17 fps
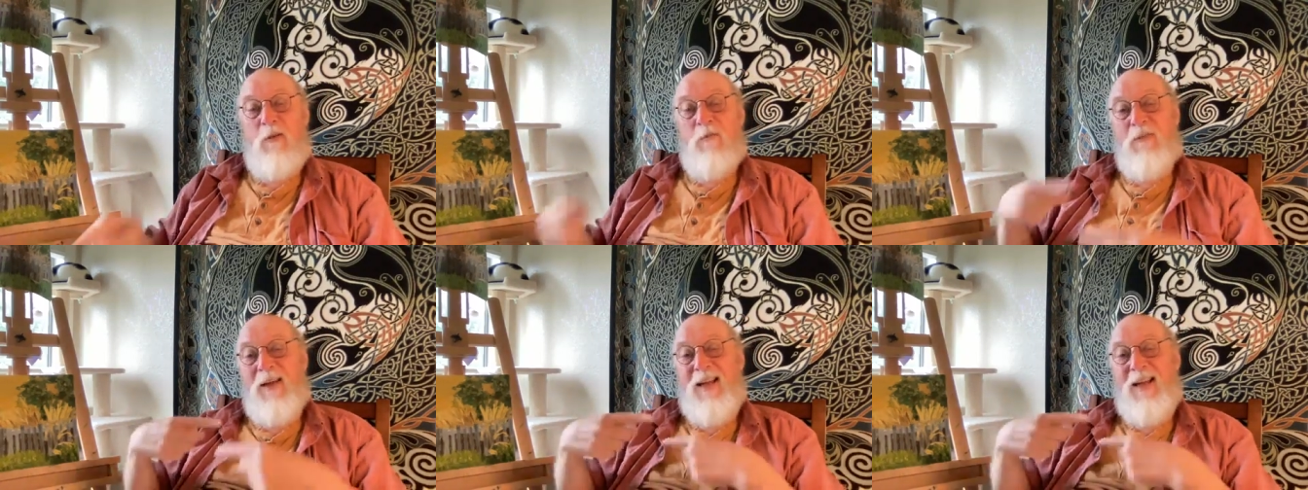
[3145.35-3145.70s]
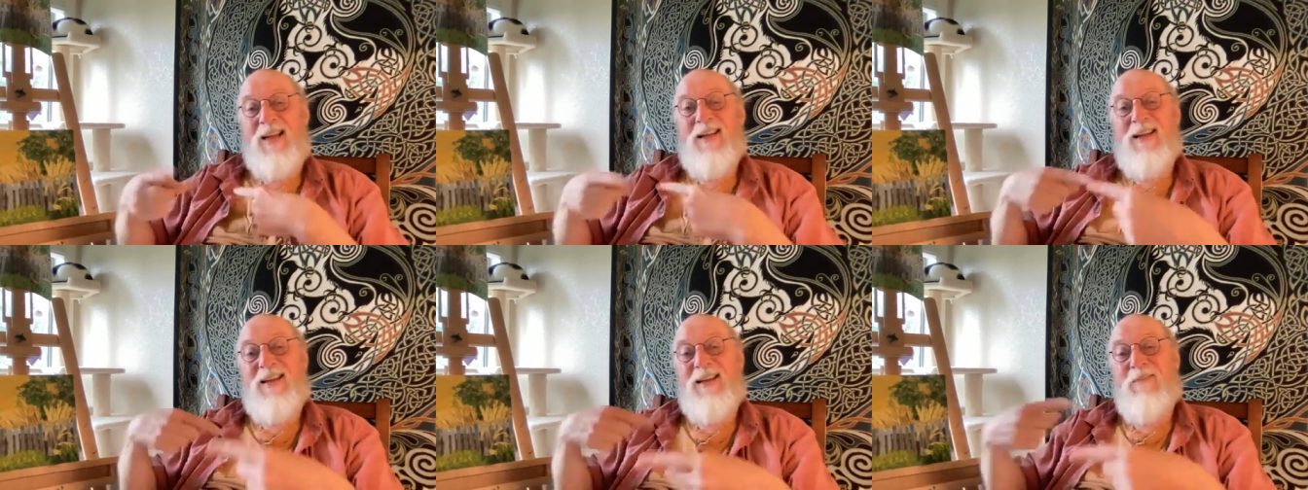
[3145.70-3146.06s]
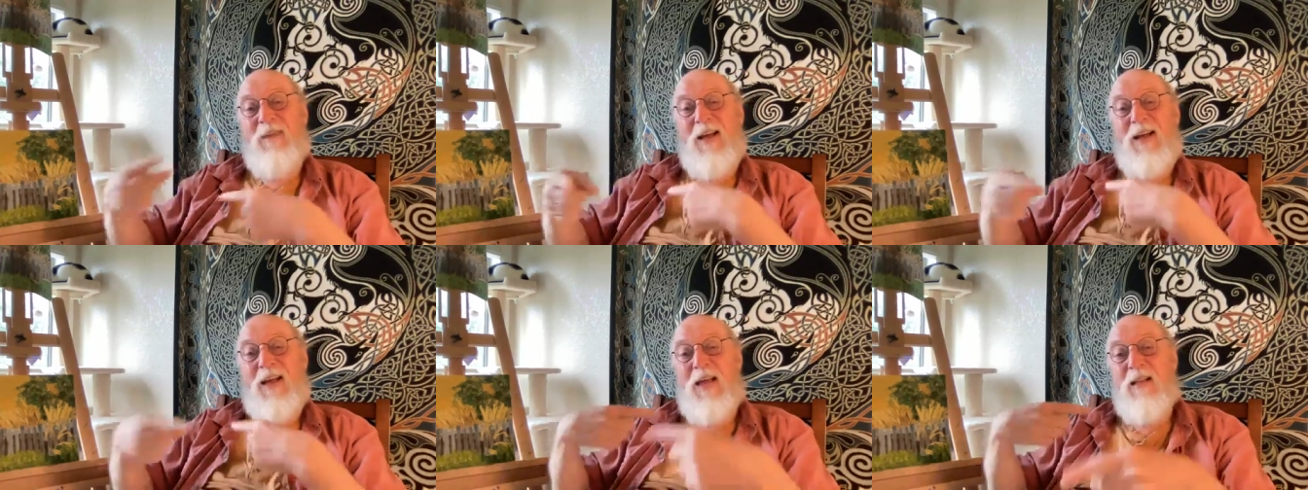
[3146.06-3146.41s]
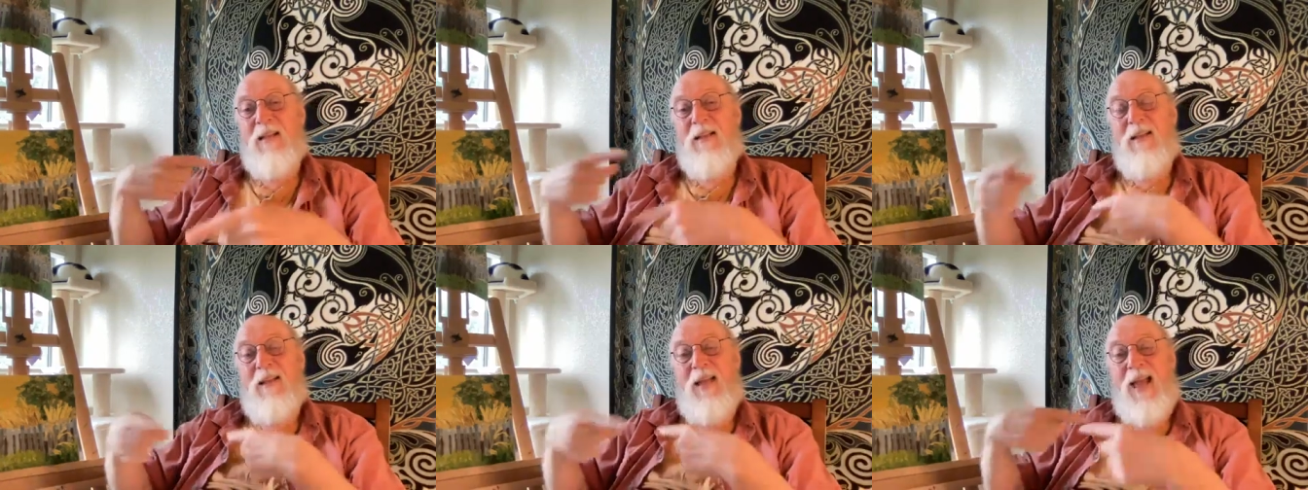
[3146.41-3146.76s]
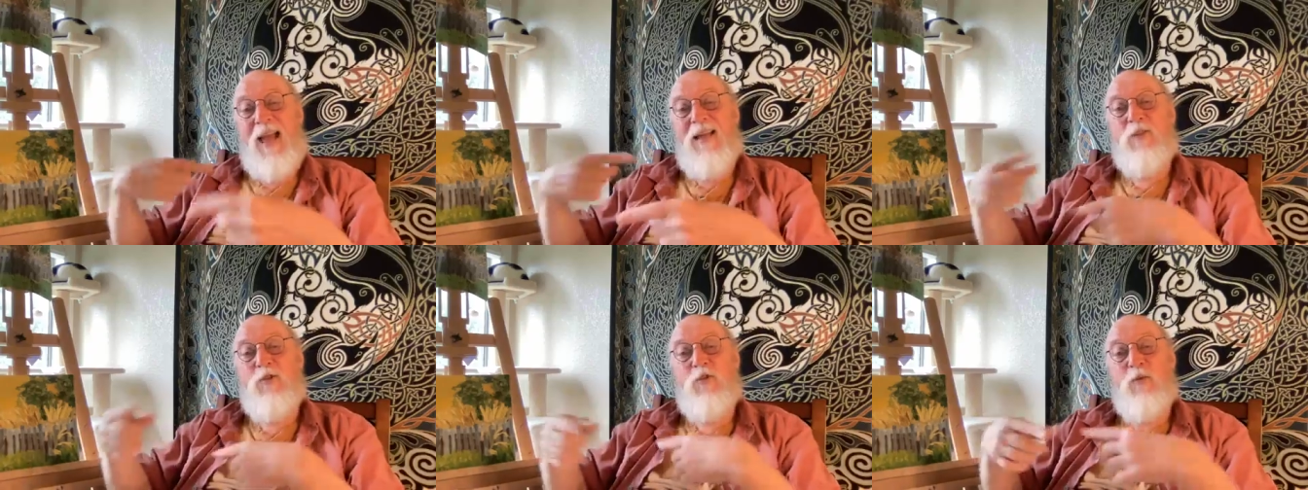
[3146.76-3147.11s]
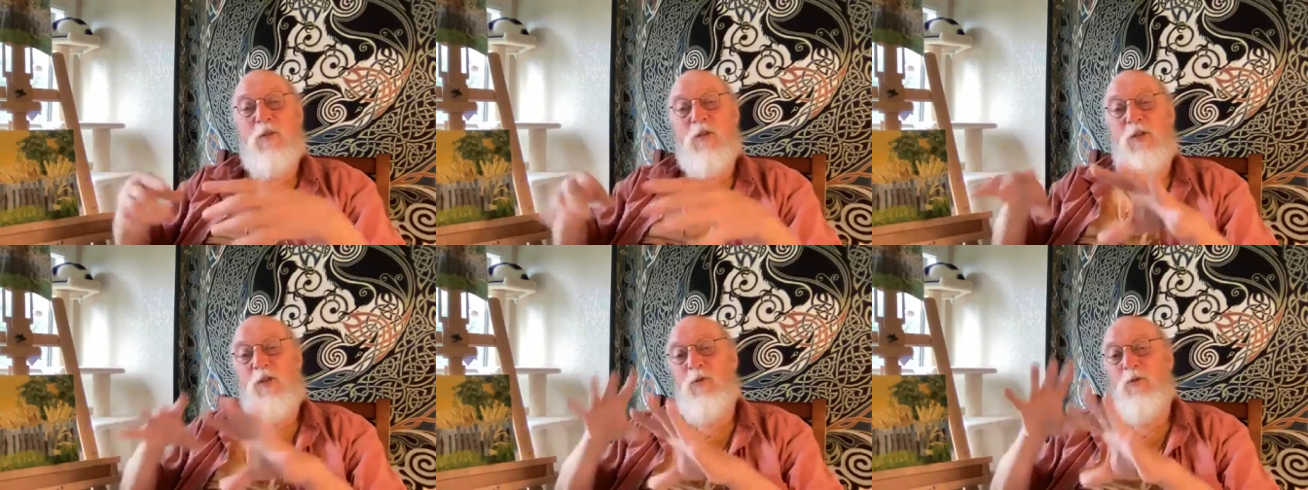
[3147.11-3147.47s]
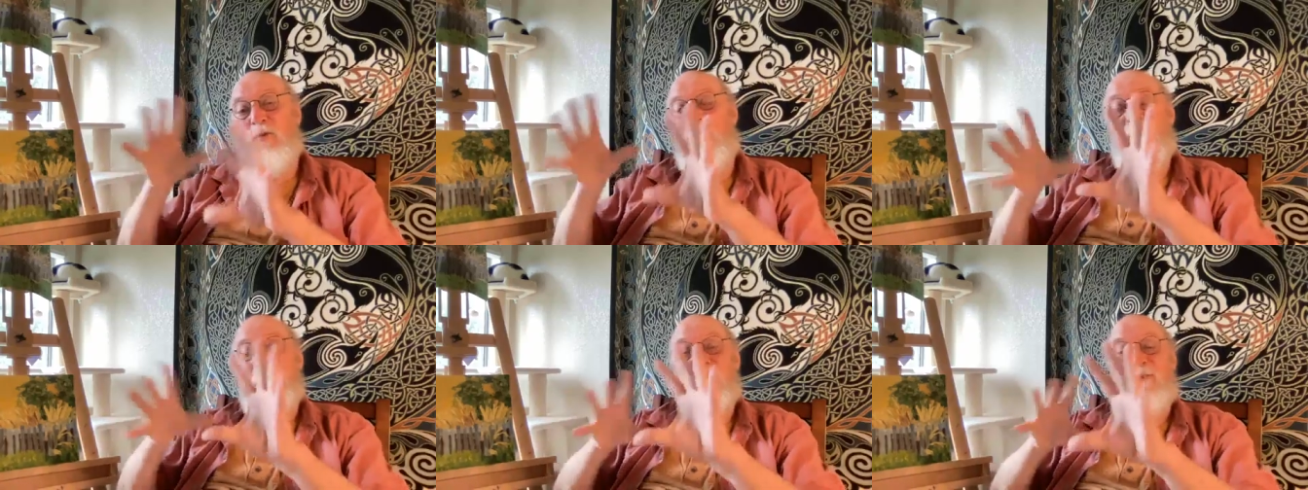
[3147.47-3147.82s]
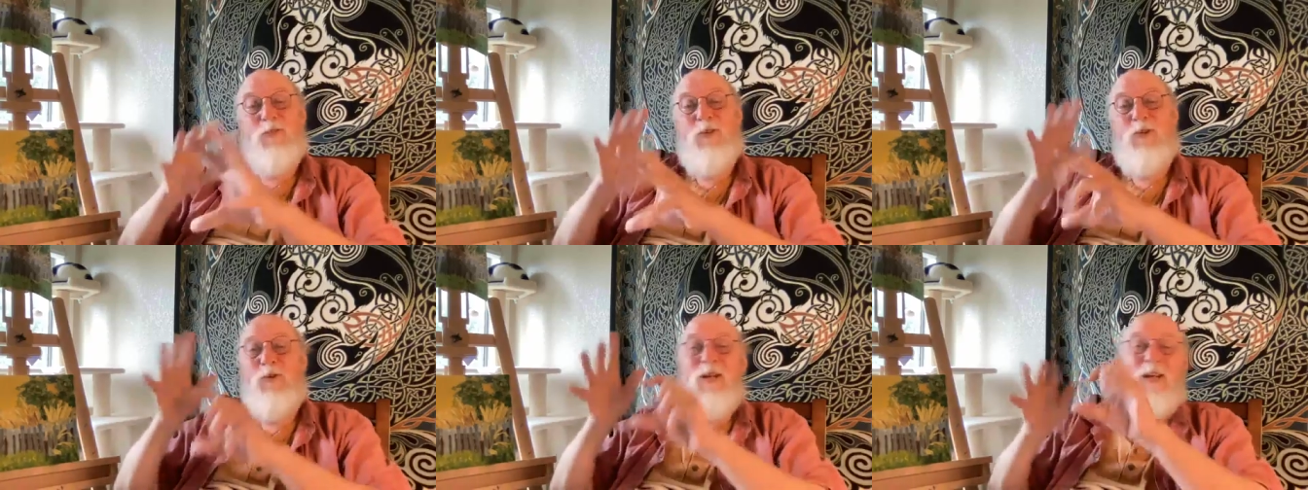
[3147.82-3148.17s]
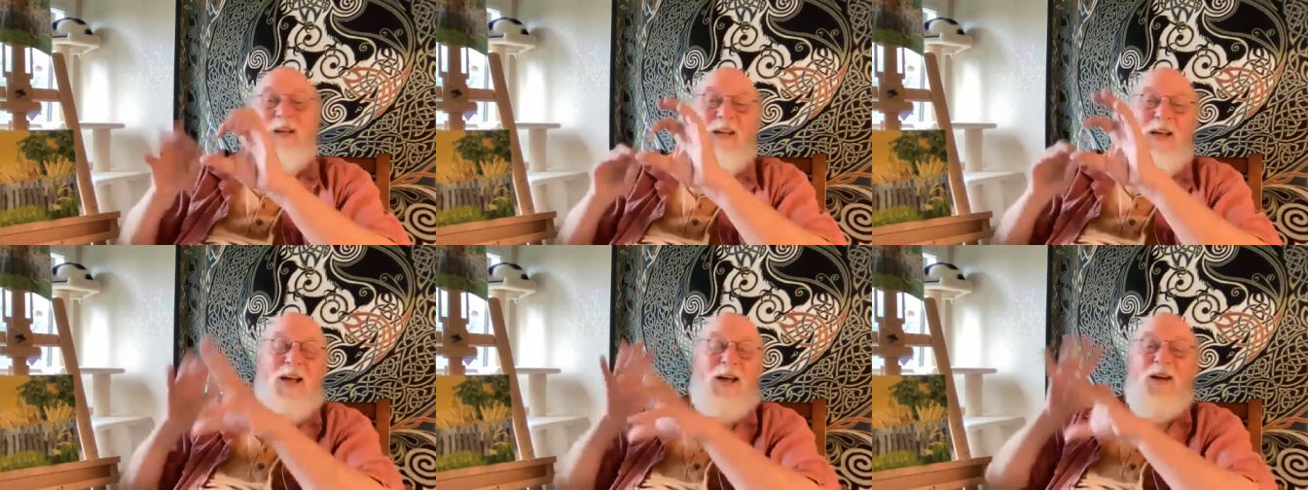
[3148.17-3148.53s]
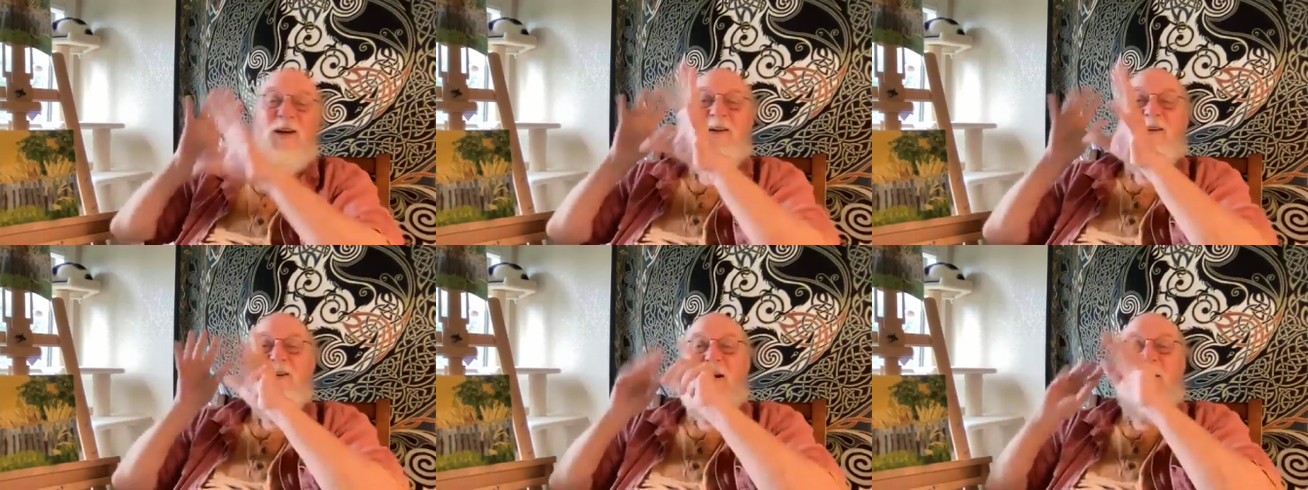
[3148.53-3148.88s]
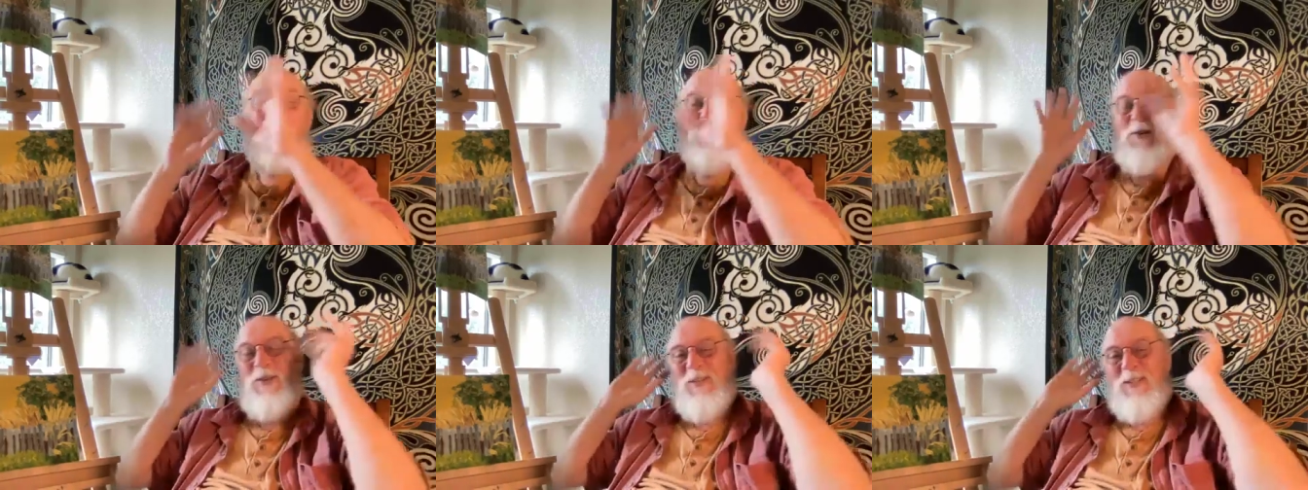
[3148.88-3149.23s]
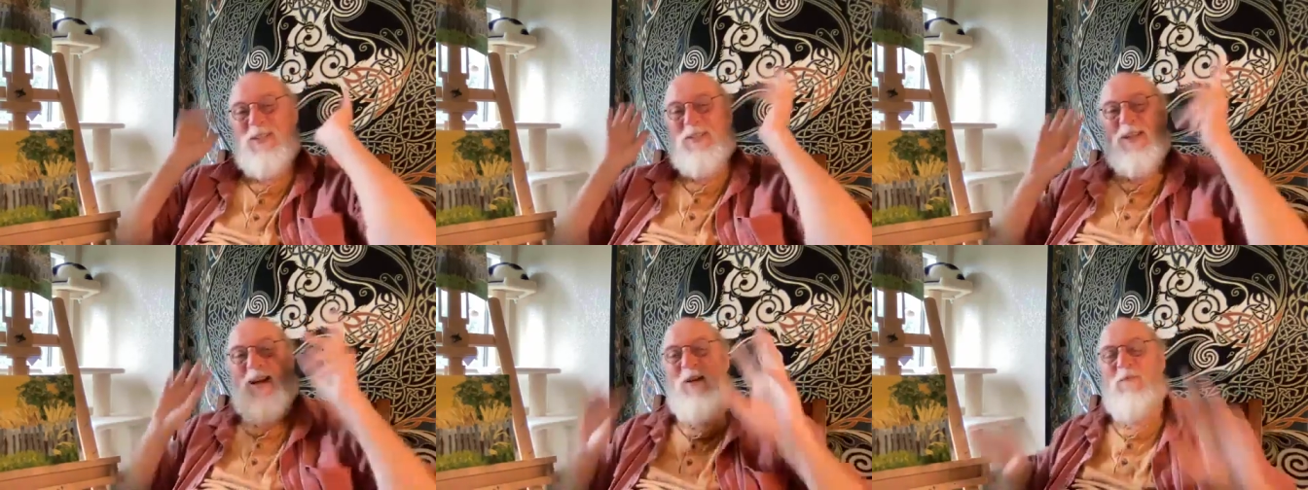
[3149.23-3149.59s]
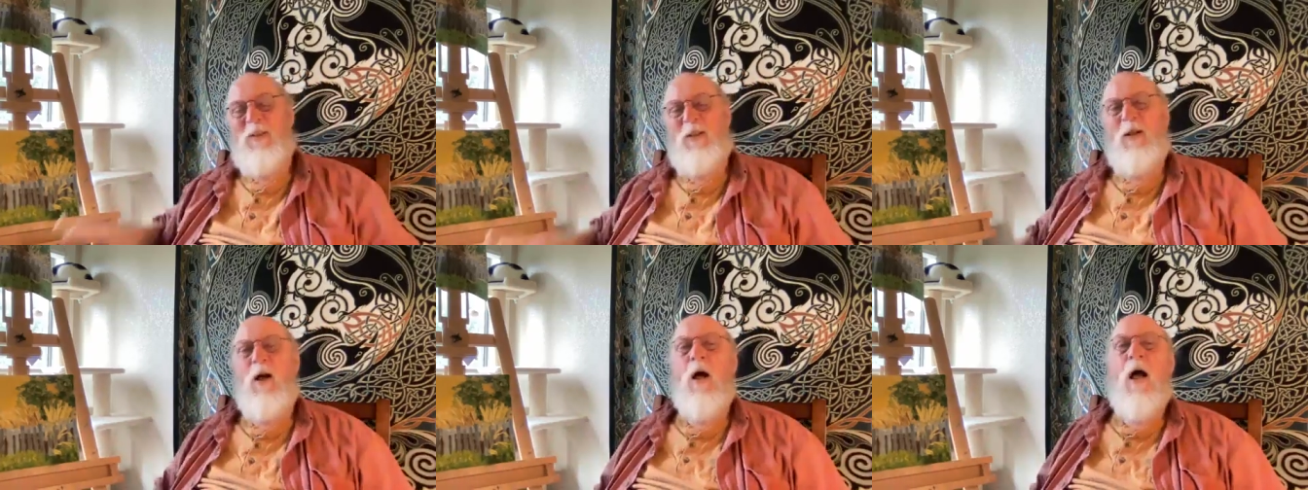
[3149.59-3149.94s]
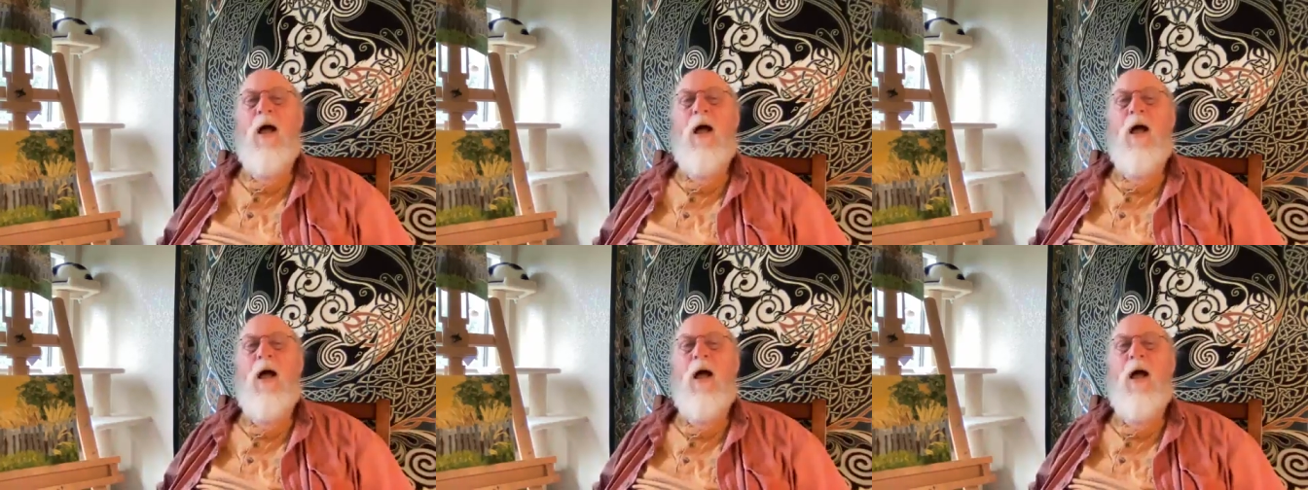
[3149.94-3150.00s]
If I get answering you, then there's duty of care and all sorts of stuff, and